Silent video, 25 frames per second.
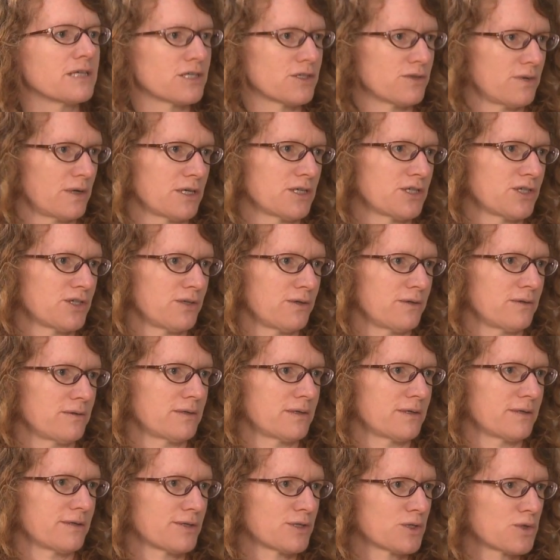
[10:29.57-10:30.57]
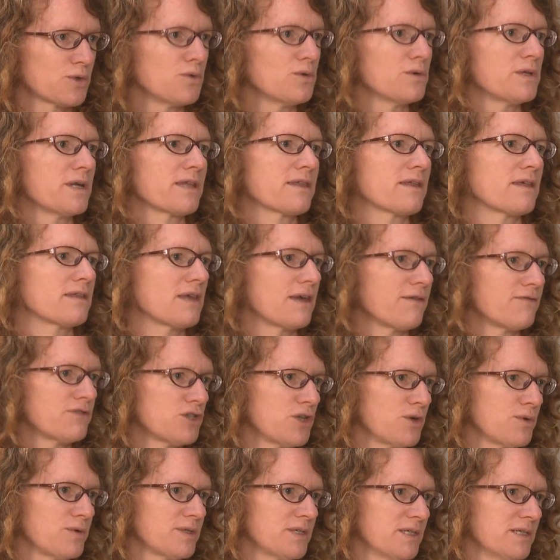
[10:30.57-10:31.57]
structured schooling that they've
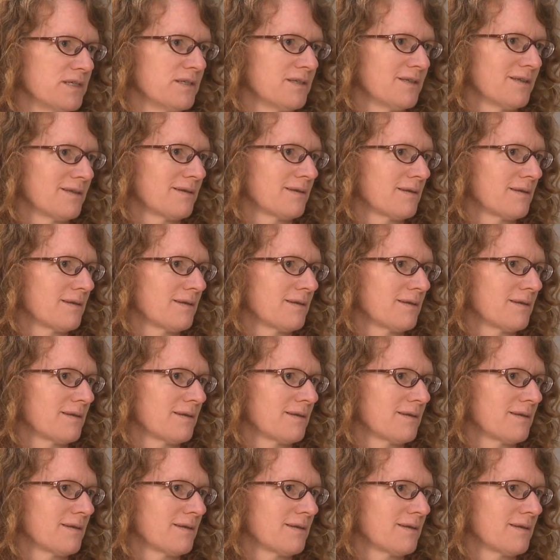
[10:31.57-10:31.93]
chosen.